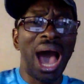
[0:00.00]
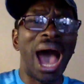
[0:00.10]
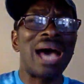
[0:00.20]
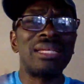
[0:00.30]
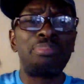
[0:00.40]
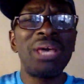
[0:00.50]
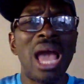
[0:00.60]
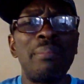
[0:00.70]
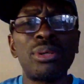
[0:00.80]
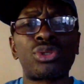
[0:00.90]
and be
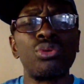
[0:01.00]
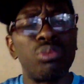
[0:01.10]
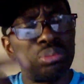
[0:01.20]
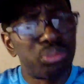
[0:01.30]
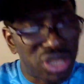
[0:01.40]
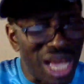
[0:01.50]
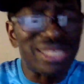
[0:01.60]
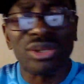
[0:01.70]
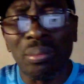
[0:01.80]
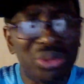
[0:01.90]
able to say
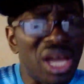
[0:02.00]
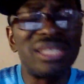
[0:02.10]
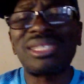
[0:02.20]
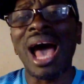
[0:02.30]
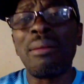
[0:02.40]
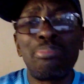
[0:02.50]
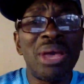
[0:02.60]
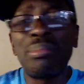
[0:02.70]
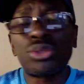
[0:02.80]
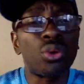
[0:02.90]
some things and be
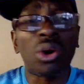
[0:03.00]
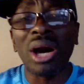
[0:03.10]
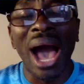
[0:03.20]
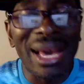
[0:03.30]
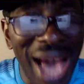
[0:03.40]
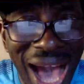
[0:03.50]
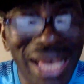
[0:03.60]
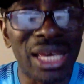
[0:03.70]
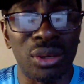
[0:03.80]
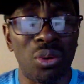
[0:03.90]
able to
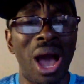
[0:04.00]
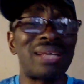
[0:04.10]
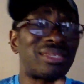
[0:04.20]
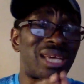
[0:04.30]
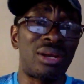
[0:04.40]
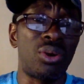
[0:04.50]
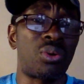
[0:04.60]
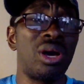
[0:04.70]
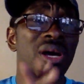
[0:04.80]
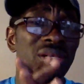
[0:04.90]
argue and say,
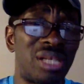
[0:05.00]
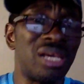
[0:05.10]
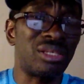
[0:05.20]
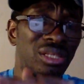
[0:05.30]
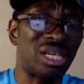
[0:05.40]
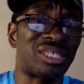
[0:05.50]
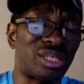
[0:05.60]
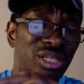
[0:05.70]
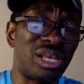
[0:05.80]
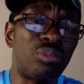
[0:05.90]
look, this
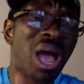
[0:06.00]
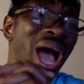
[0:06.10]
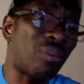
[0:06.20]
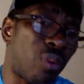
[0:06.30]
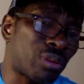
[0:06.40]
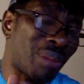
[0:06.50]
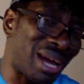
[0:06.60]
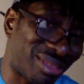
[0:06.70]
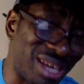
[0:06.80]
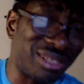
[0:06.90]
is the way I want
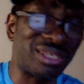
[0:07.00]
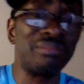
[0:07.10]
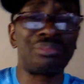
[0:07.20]
my things.